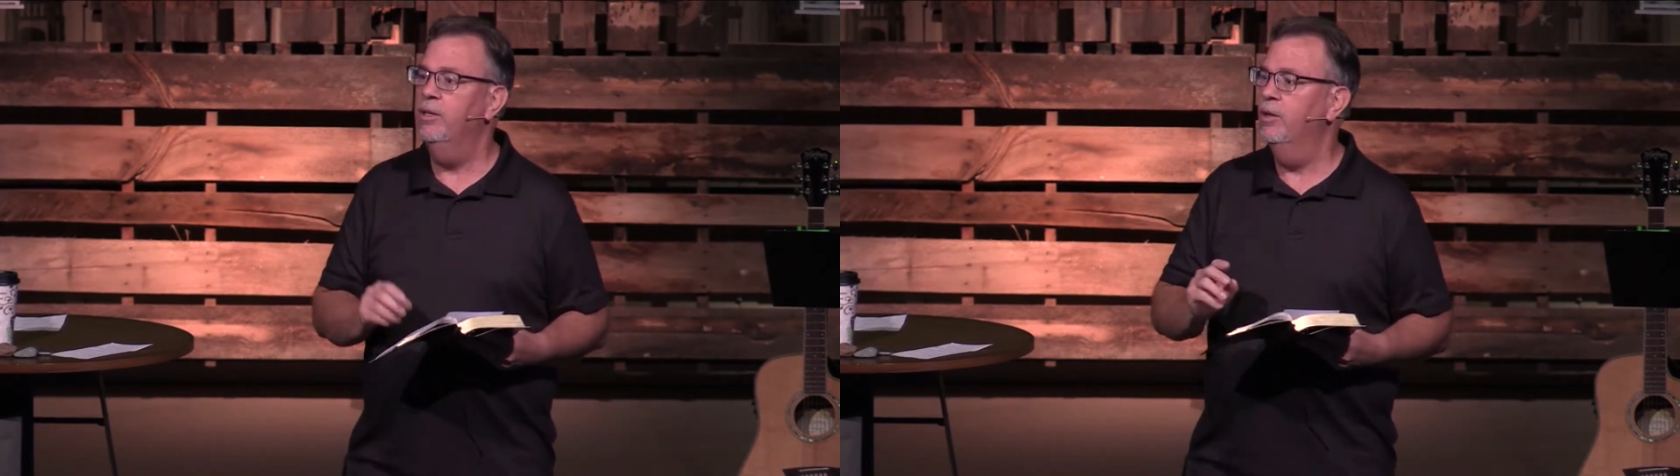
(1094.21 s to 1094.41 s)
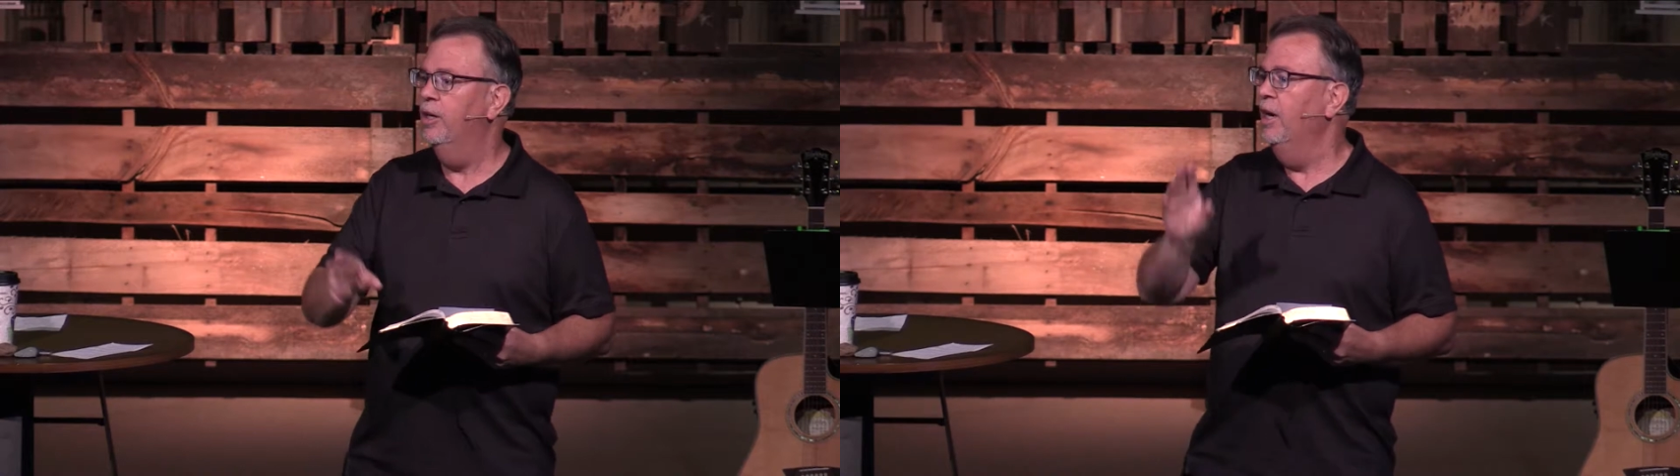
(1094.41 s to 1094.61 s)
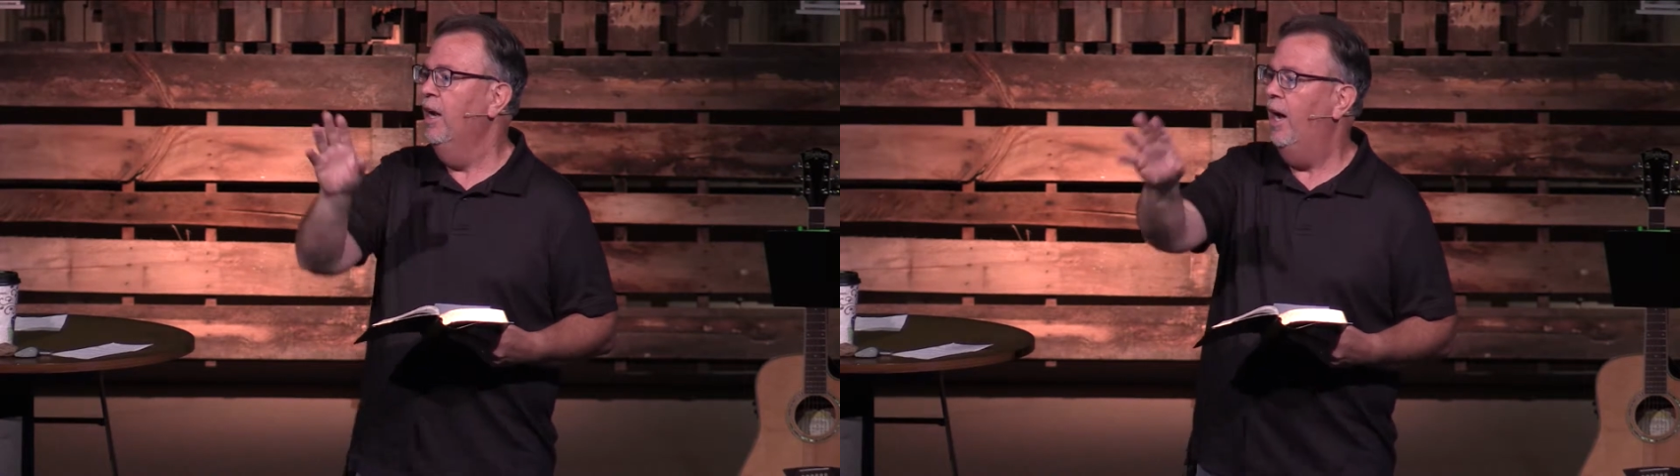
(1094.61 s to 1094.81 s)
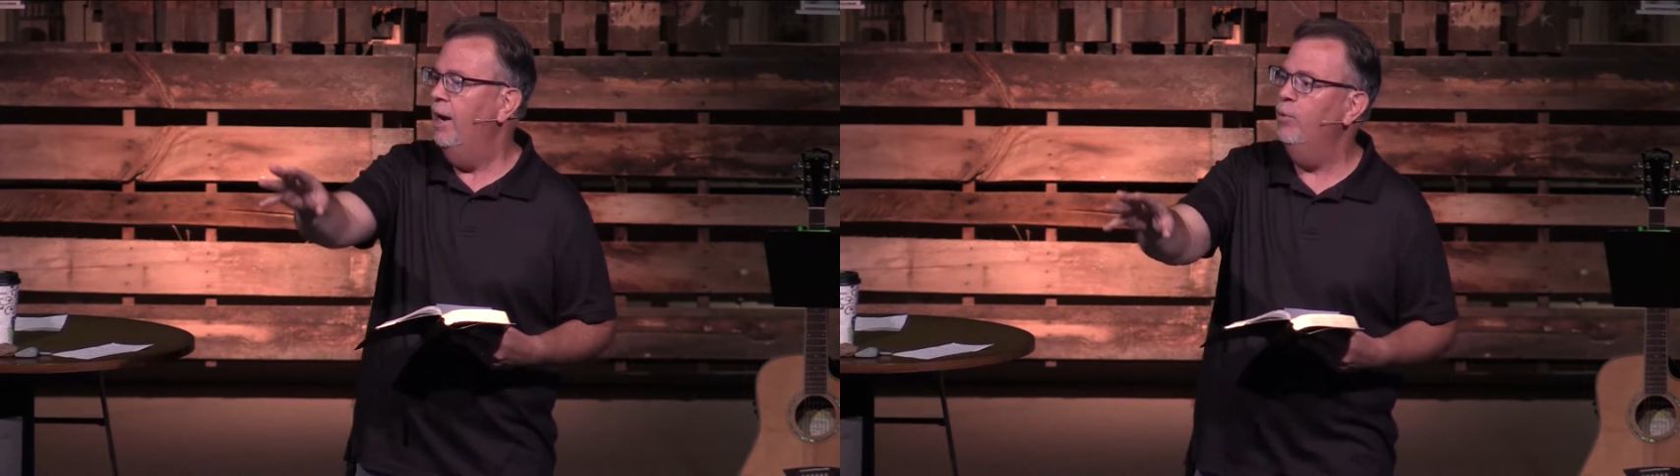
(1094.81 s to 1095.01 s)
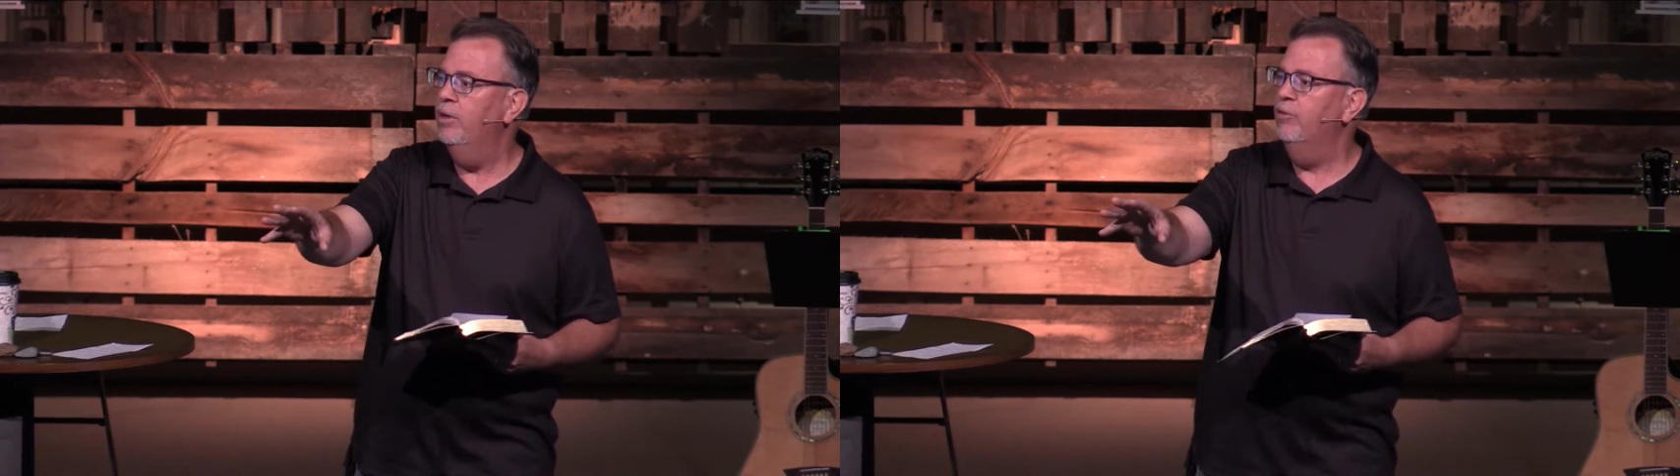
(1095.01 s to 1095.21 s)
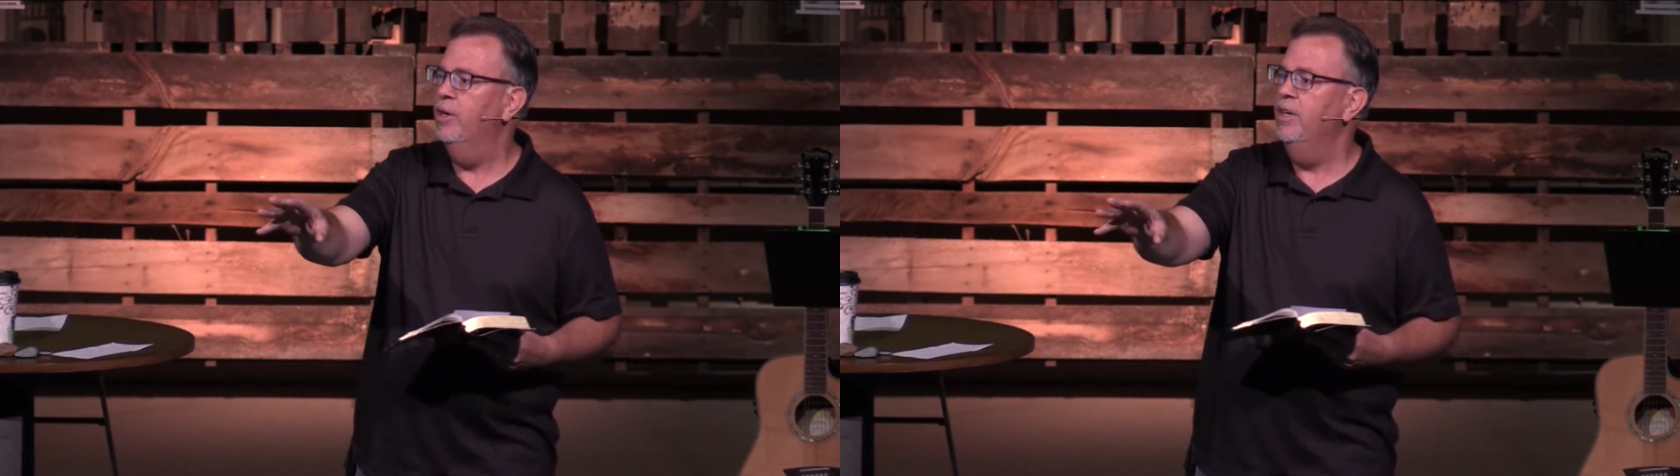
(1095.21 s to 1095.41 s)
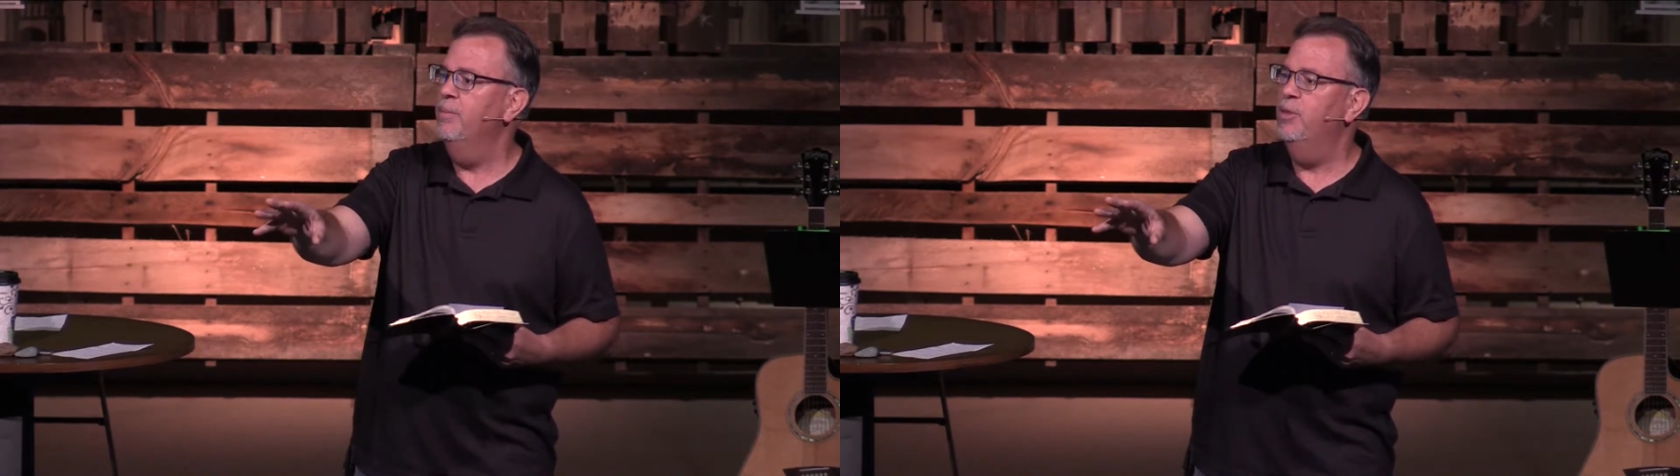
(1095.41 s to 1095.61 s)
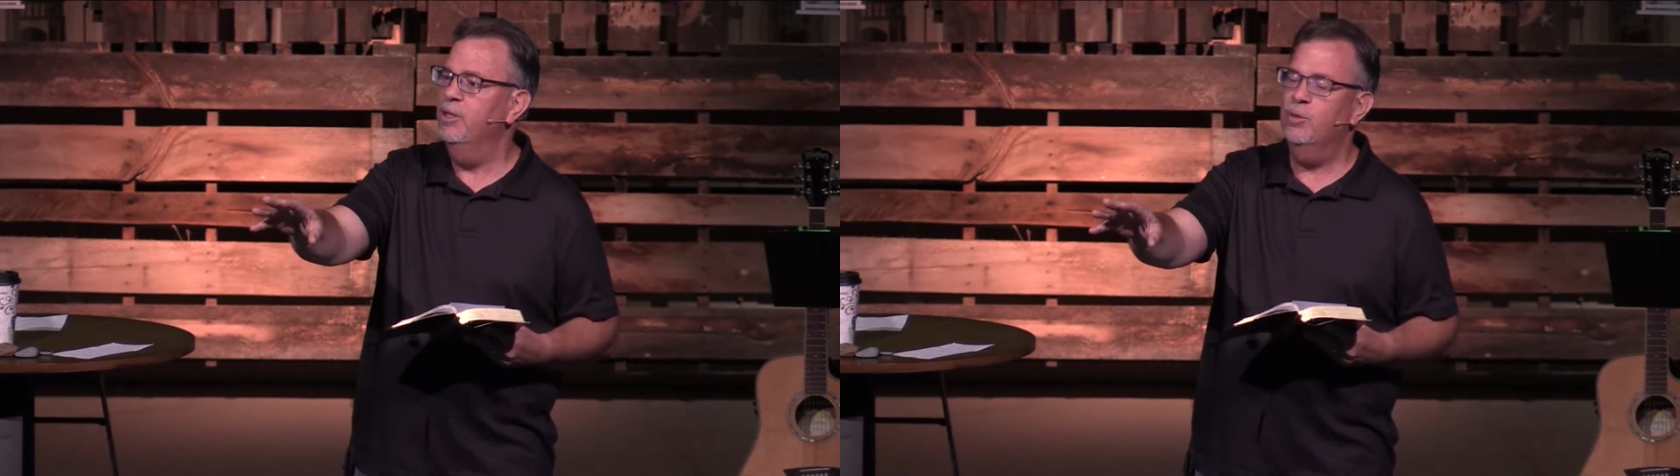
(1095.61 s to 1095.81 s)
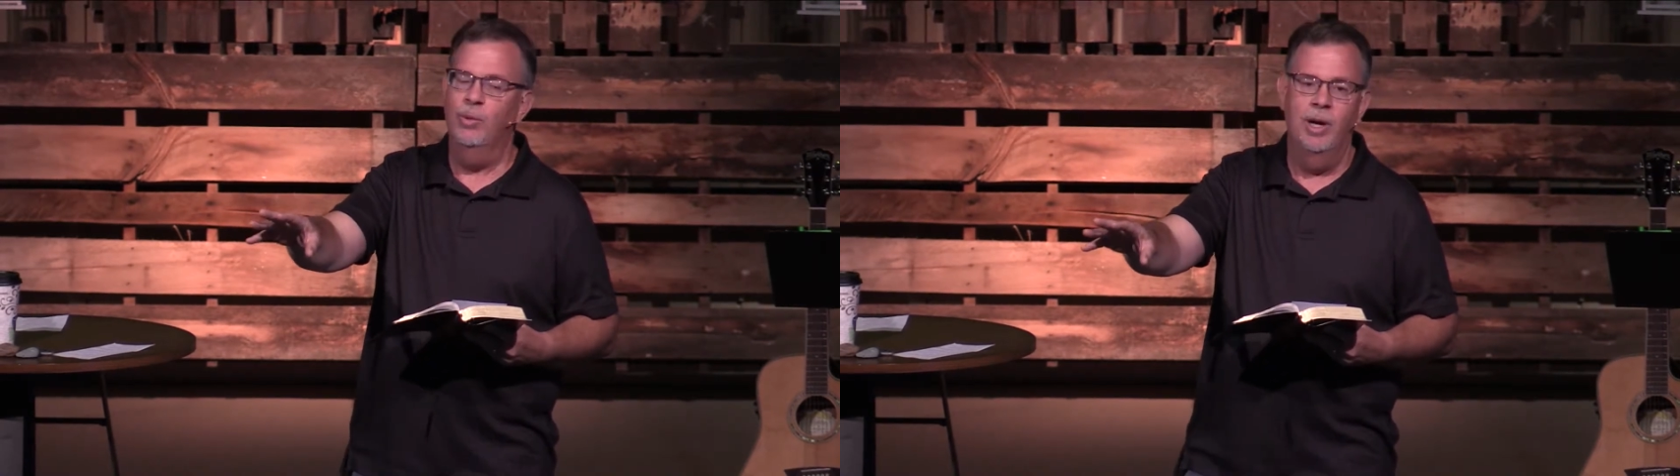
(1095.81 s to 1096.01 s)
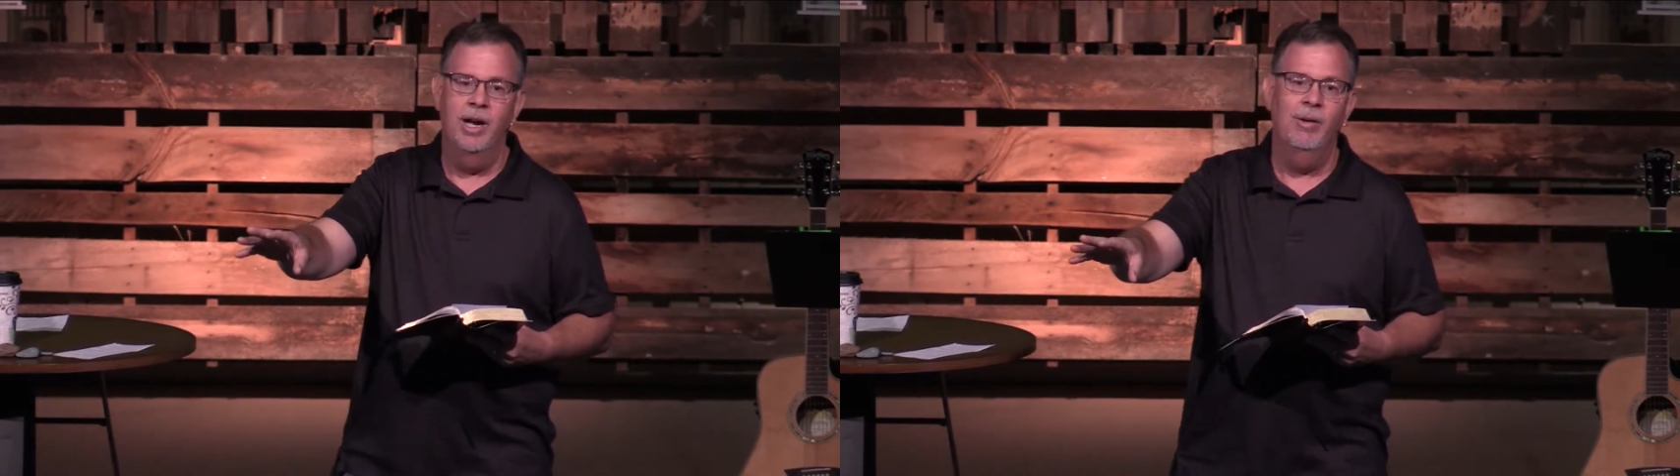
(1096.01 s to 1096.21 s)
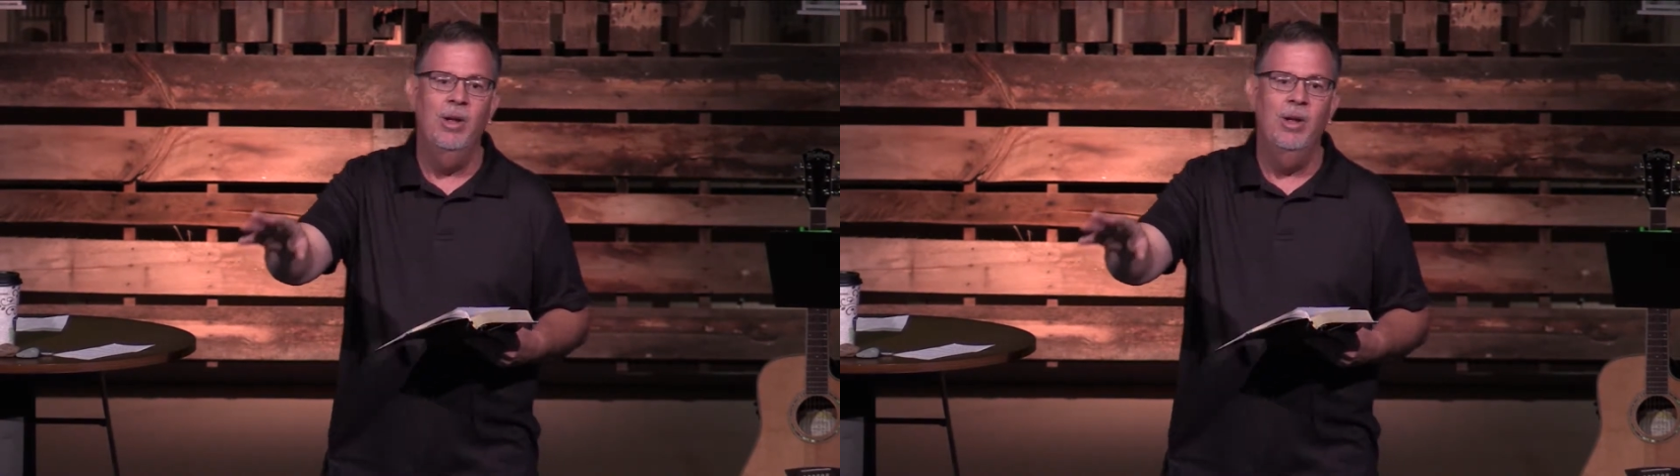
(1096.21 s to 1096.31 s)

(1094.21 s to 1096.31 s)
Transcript: or I would have written it this way.